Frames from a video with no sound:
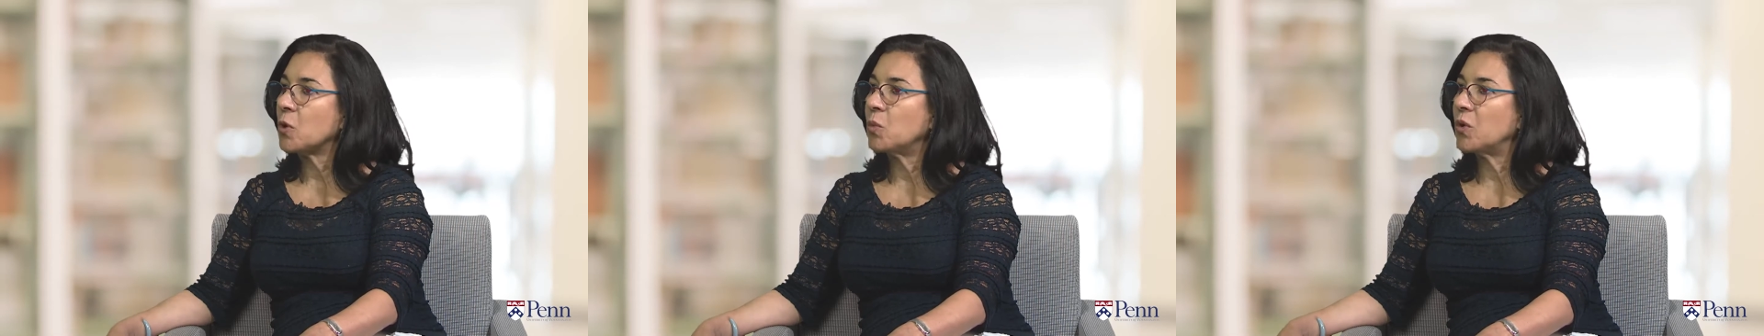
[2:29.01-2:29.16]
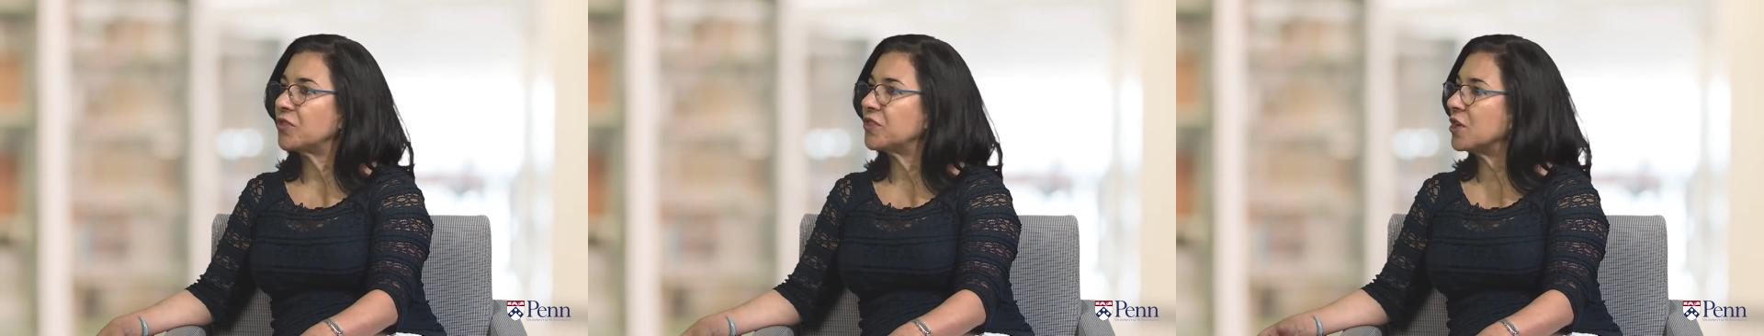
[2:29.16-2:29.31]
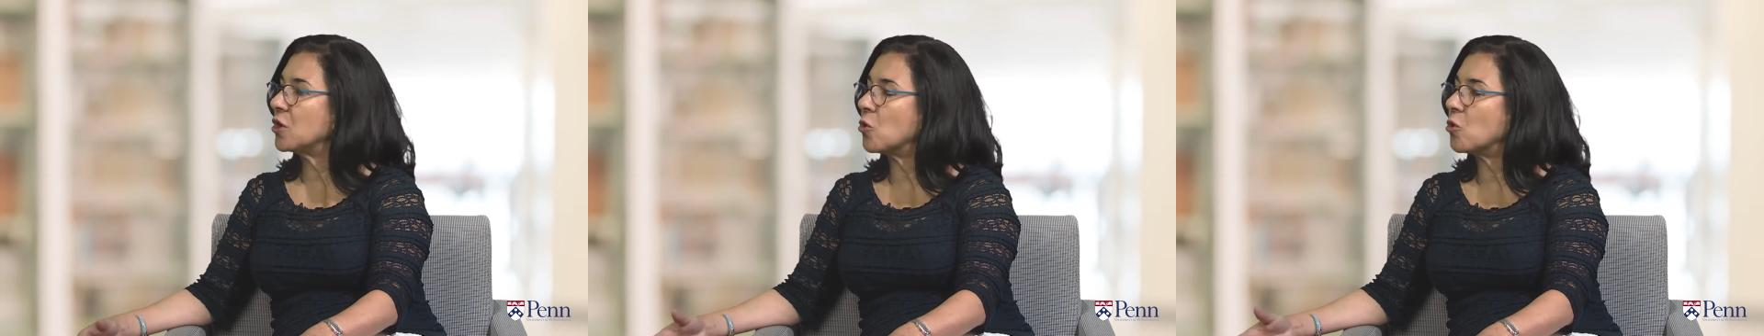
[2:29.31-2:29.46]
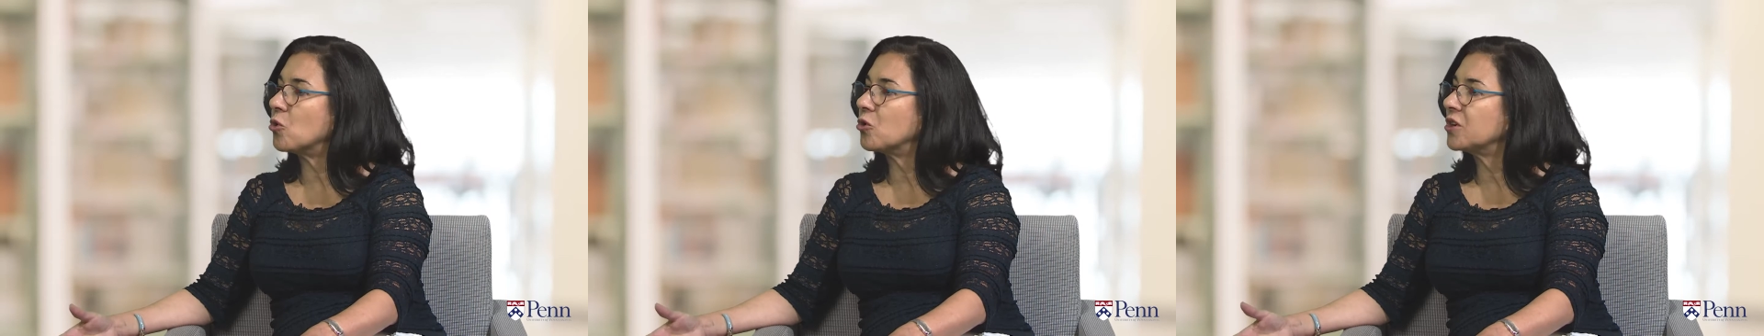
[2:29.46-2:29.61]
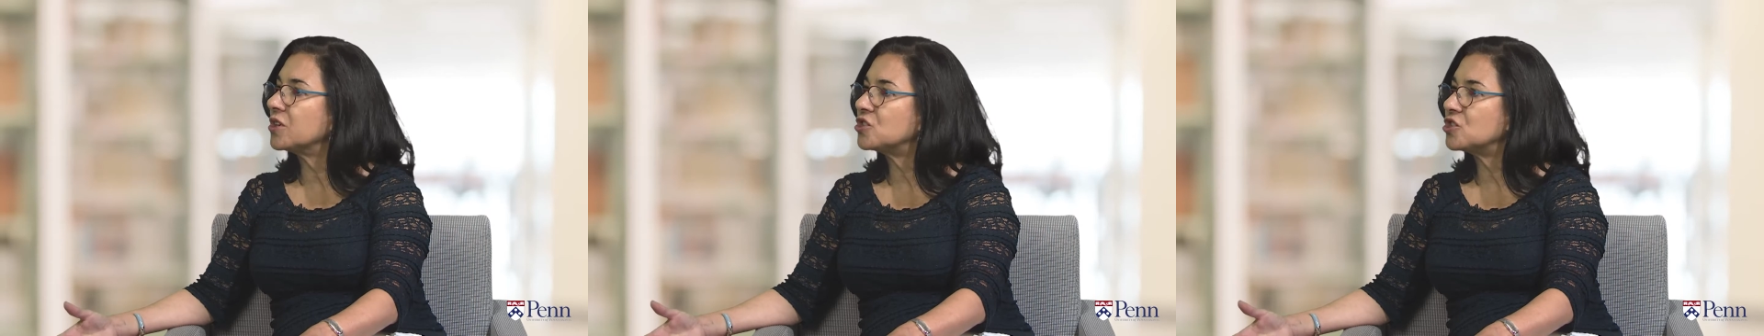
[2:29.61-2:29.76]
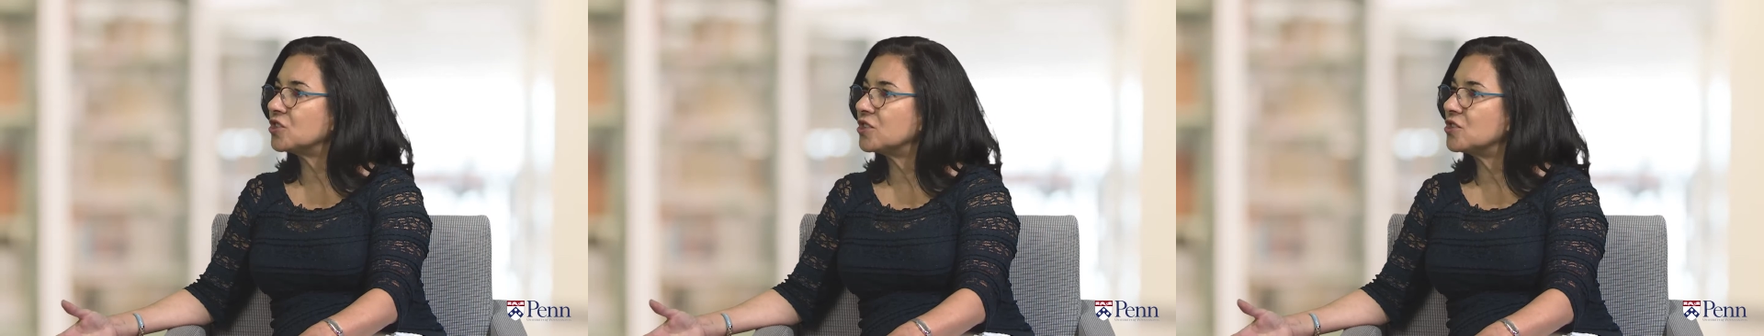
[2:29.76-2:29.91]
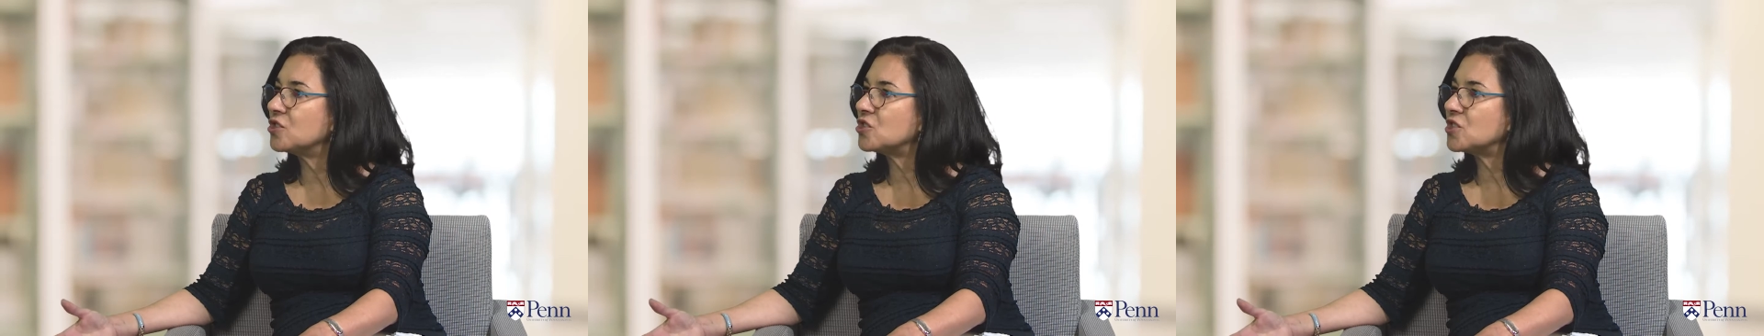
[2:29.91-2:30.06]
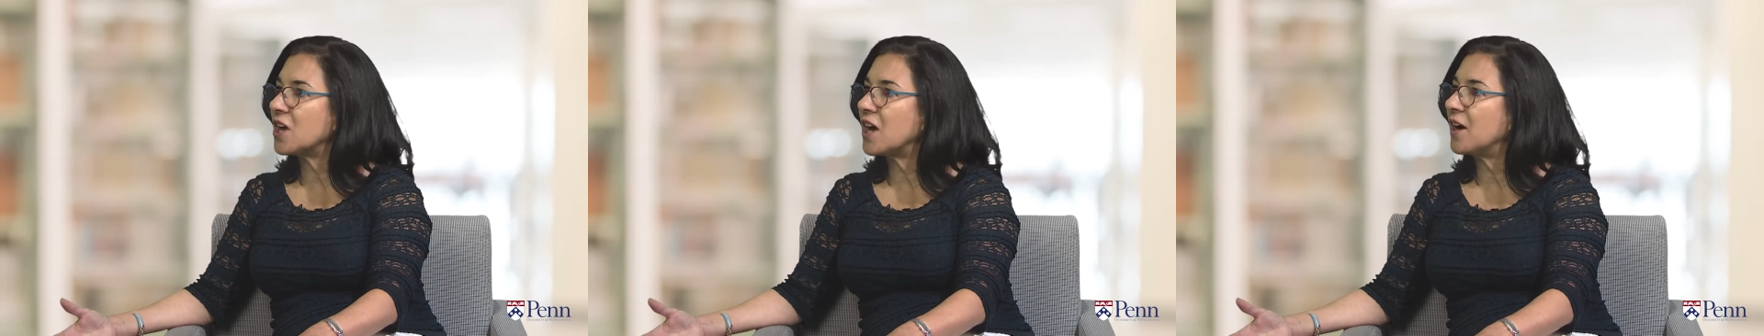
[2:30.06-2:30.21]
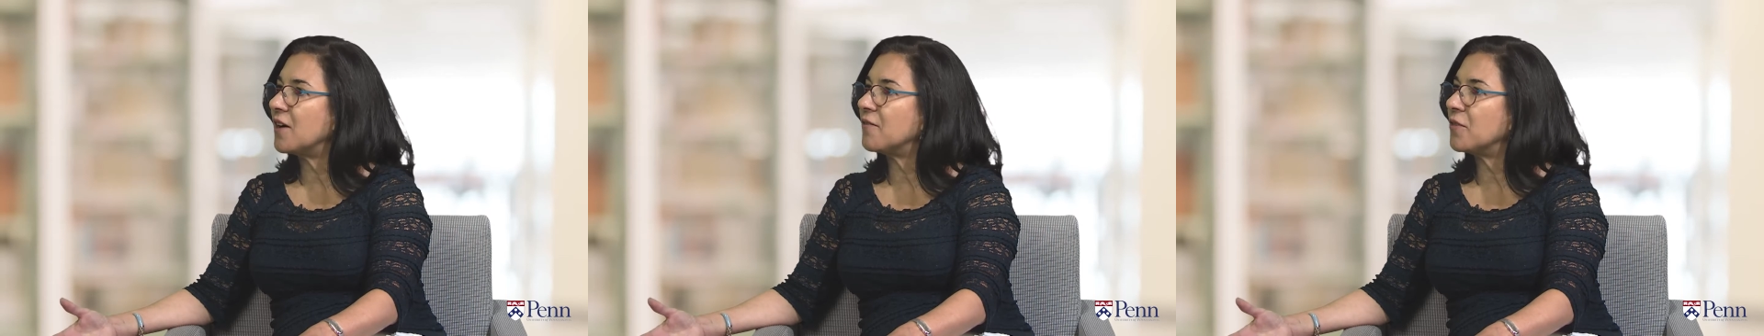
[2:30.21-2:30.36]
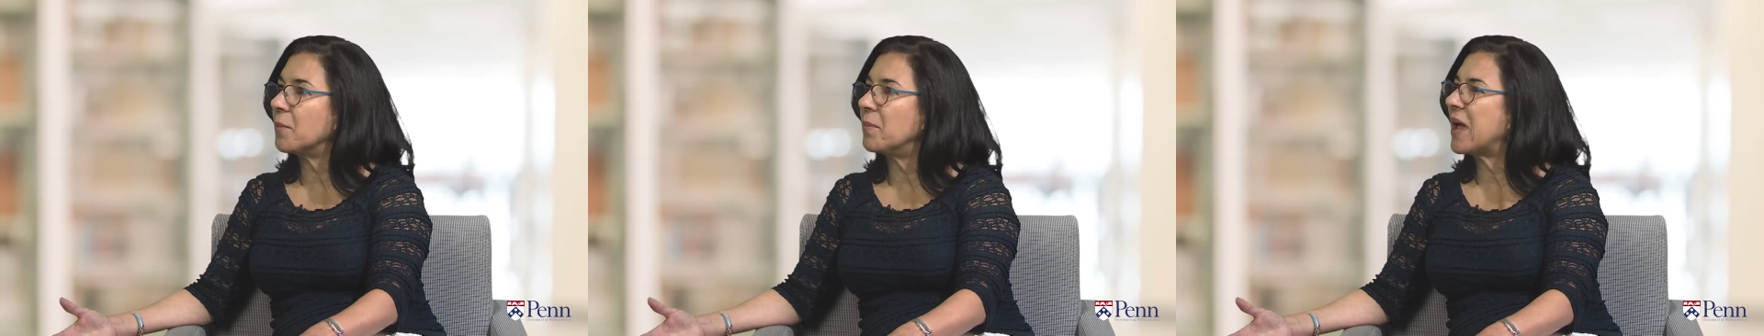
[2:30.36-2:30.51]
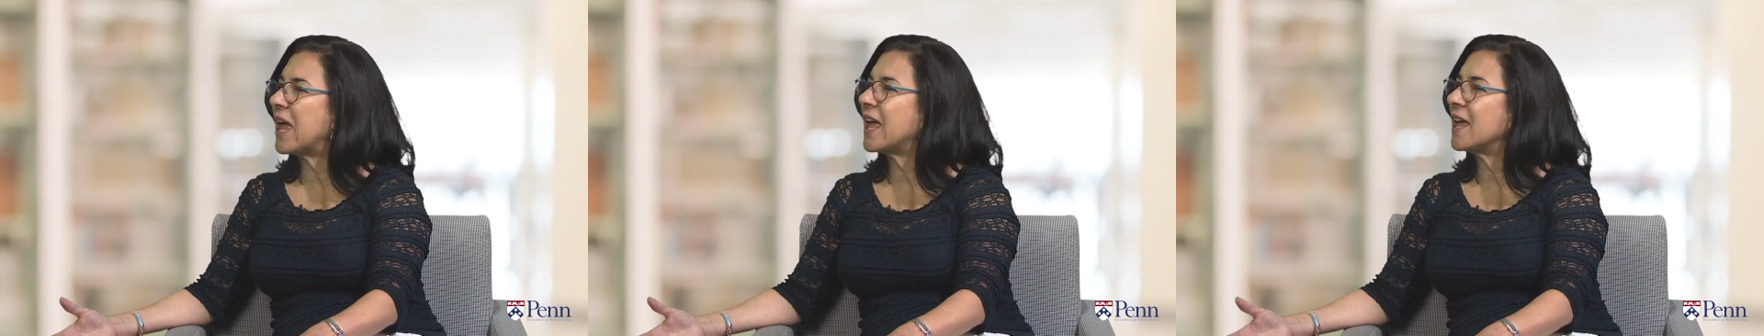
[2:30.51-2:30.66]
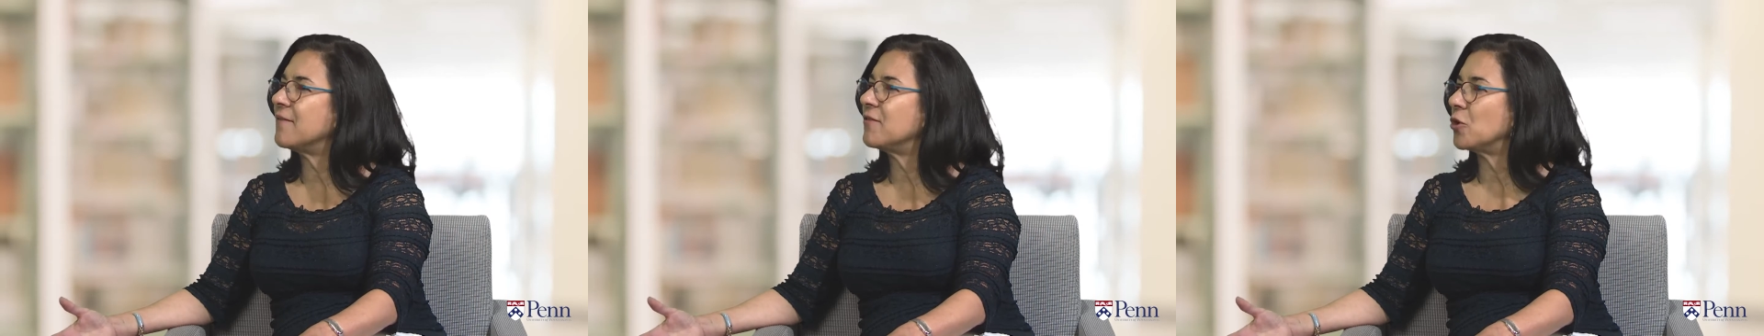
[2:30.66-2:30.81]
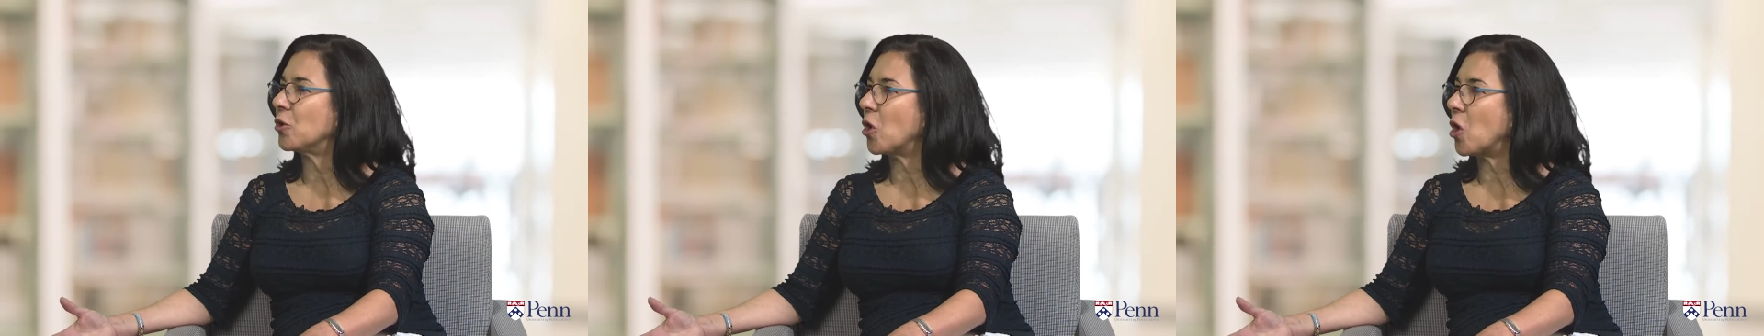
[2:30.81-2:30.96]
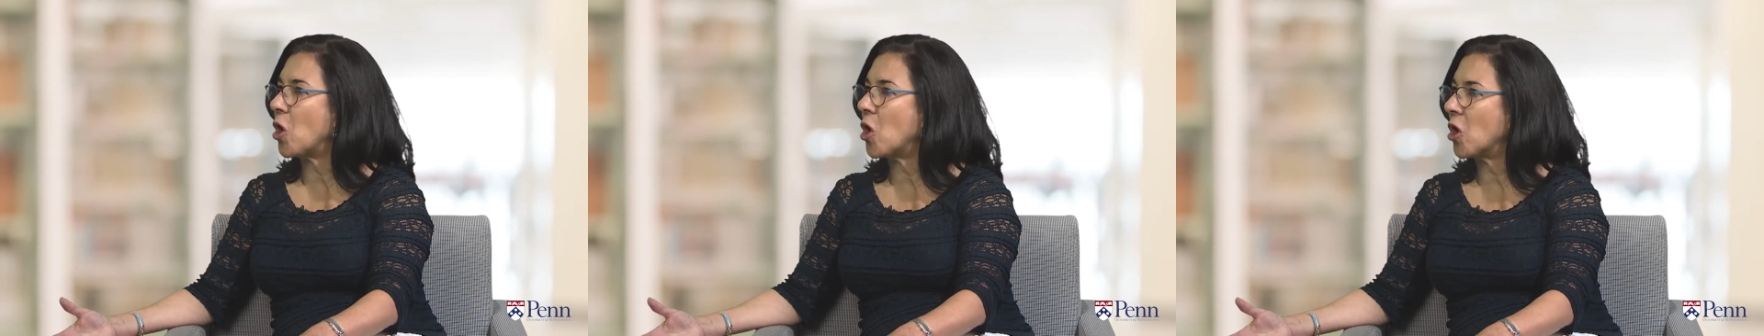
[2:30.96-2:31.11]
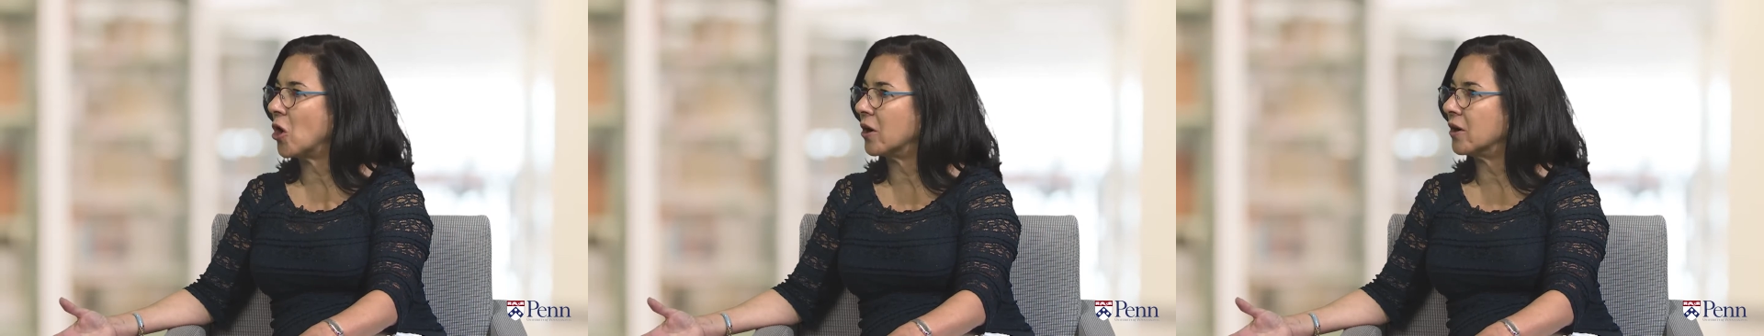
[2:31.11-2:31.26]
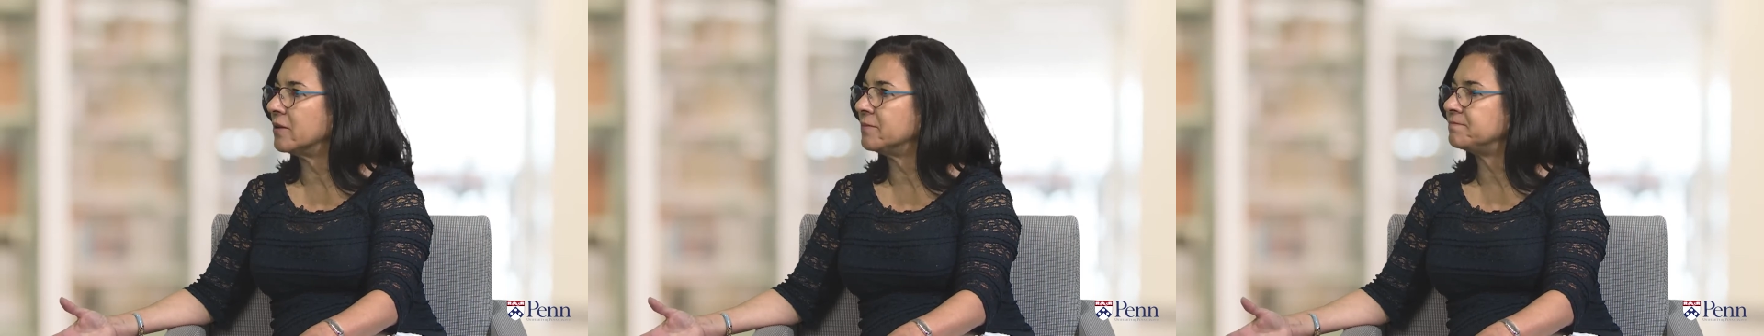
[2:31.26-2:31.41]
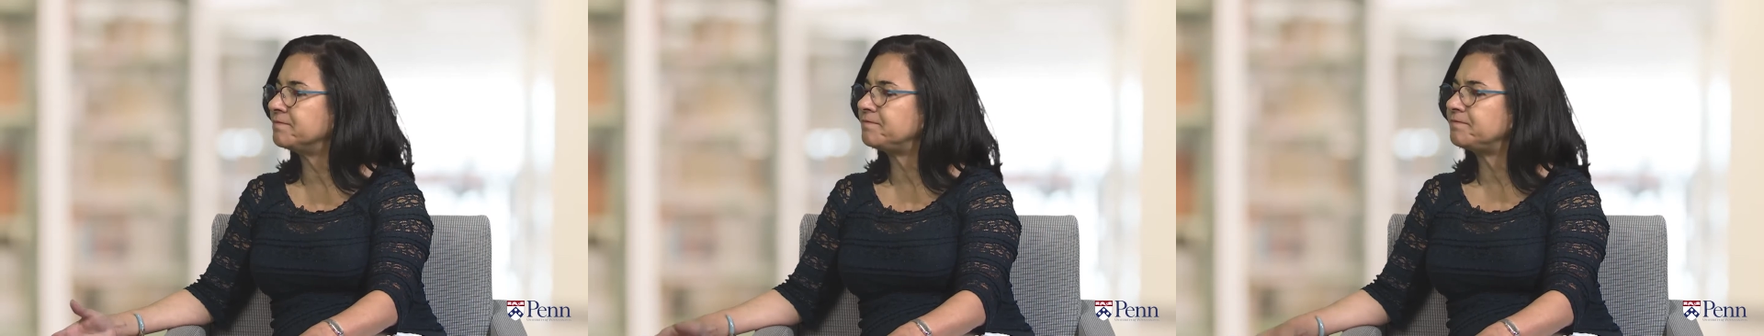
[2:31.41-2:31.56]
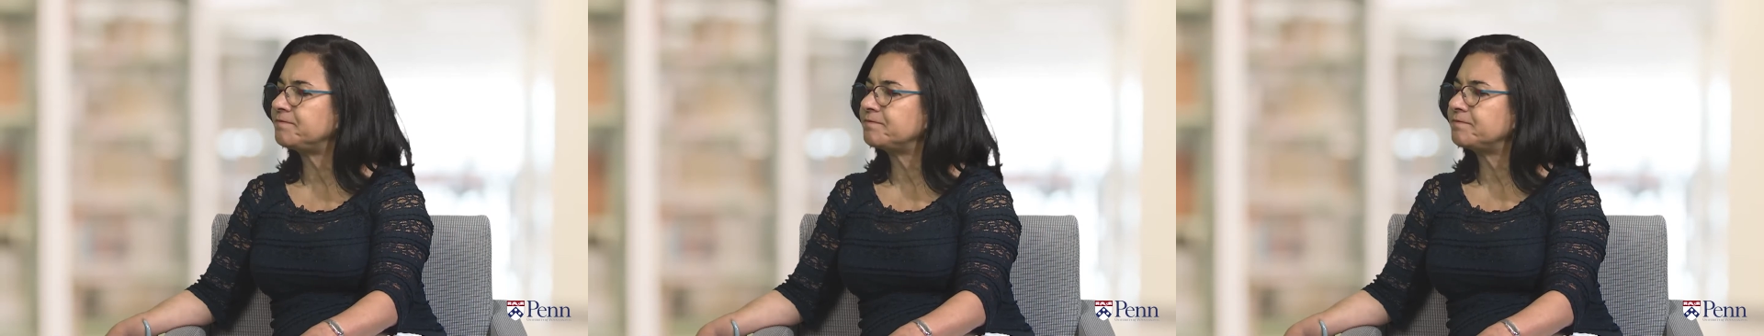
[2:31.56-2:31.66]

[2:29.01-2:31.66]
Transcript: what the origins of the behavior are.